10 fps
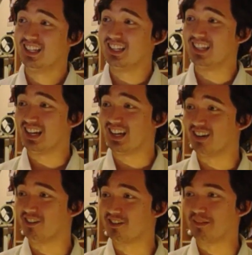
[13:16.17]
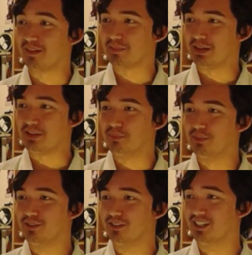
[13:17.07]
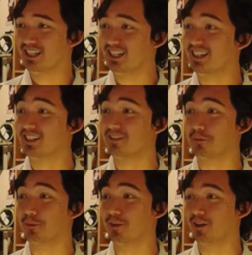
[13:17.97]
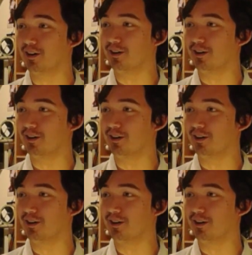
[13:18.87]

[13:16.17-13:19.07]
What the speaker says: Yeah, I heard something about the moon. Whoa.